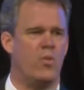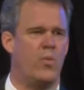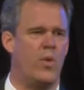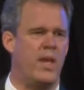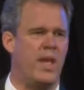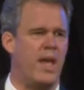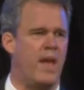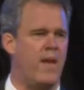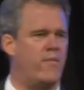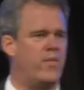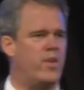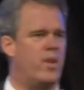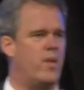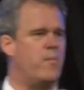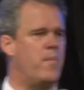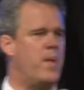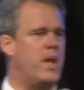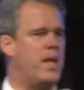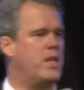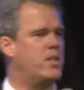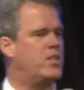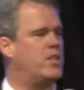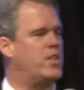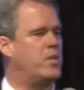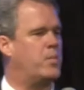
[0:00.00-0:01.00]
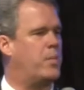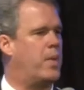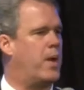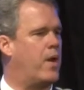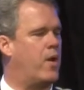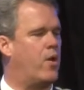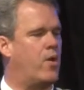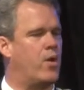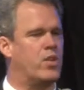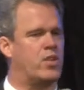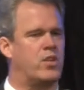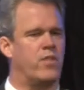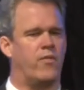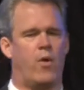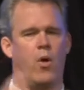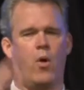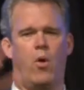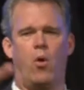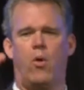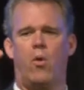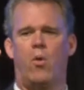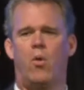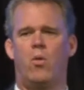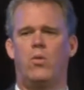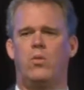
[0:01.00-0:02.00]
We have an amazing parish of
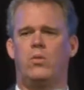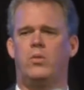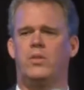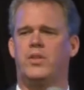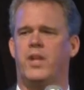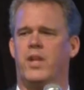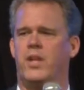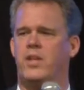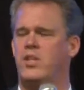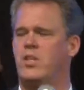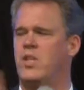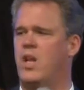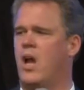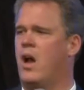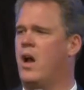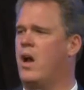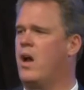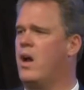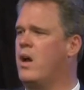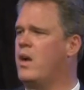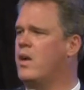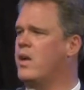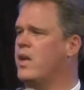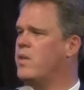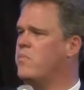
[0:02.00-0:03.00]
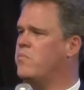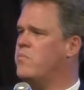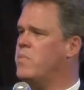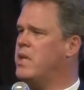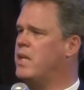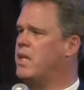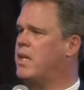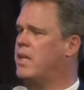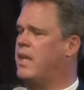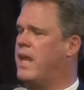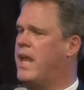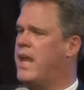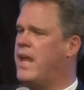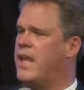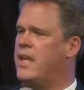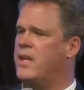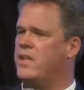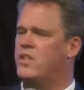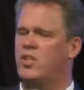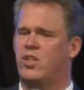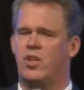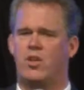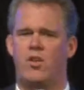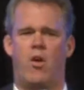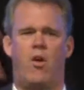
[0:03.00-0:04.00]
old and young and
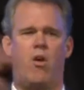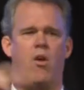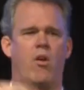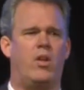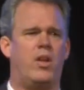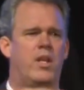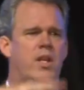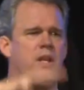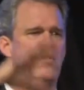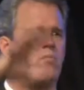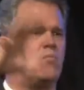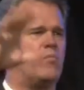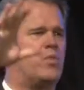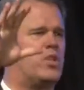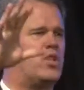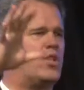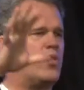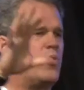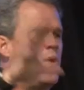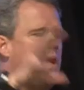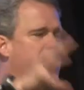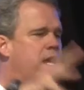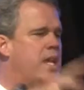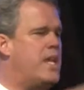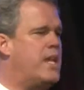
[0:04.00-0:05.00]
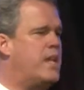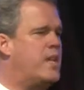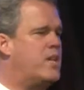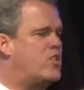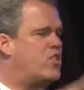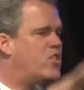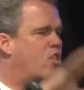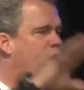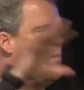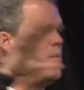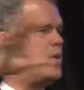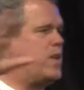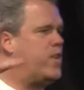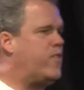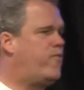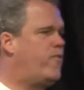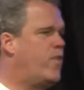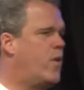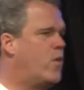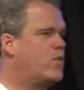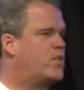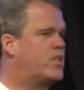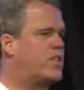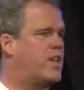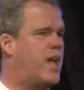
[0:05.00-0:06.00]
middle-aged and all in between, and so many
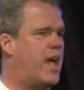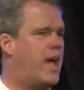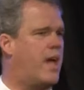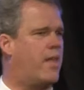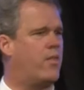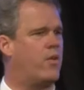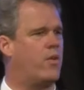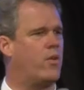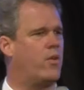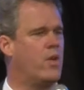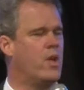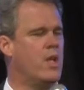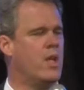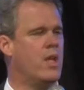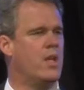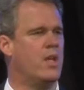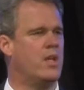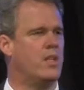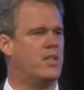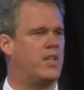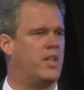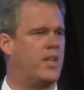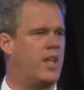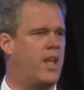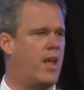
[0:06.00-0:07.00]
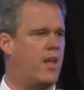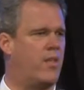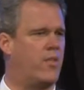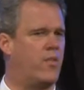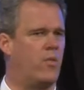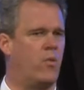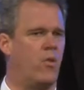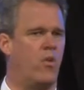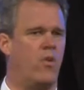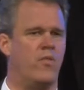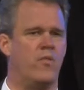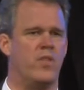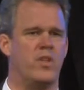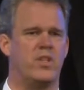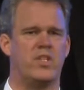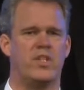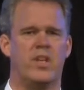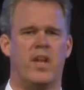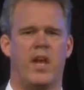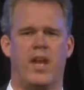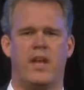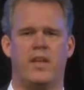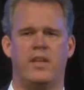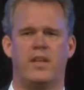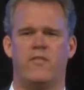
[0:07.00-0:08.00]
folks gather together on this
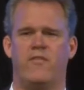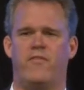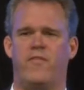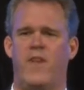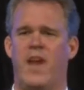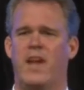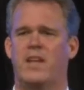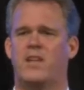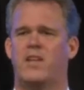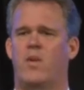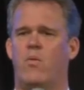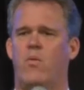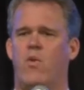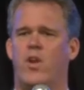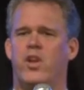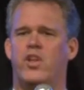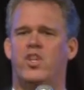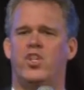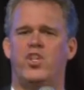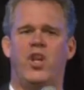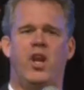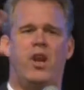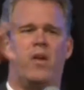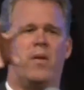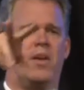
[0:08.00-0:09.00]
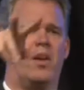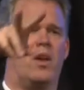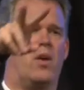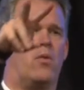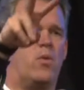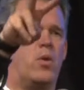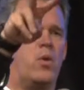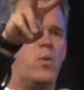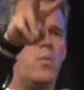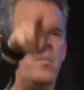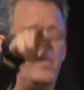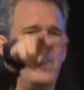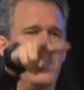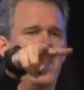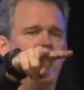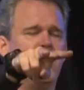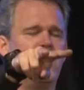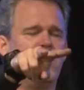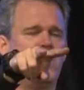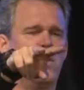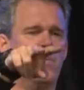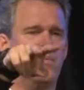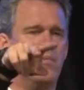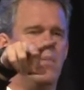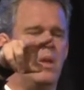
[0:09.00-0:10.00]
night. In fact, I want to share, I don't want to
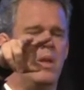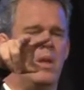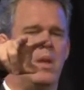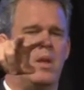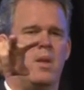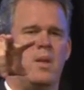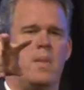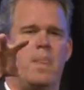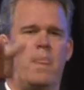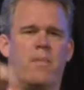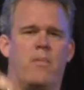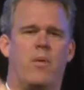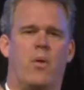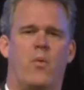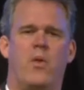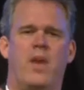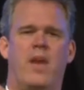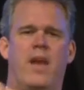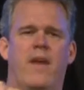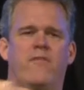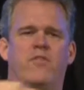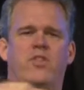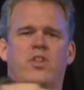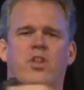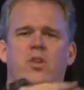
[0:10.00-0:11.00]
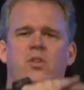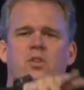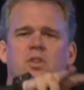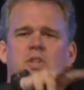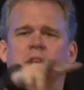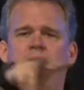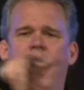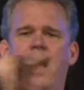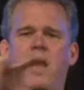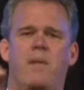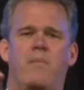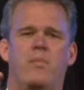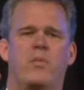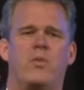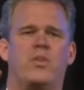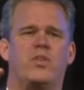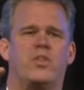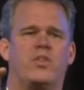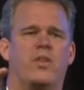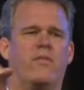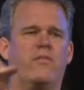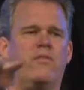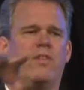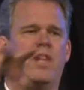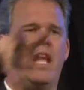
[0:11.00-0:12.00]
embarrass them, but we have 2
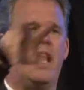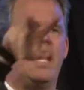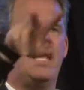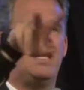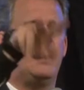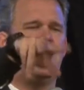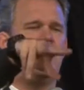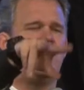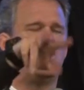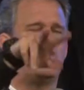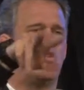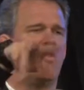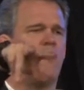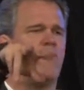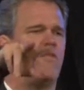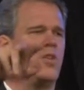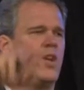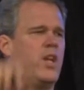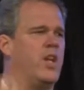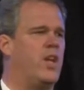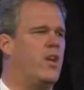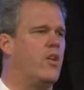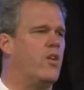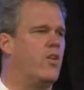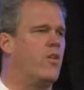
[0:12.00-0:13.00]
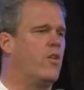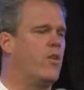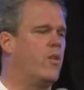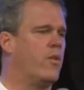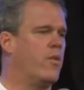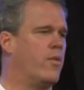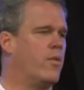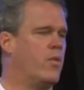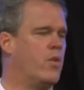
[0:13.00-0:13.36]
tables of ladies over here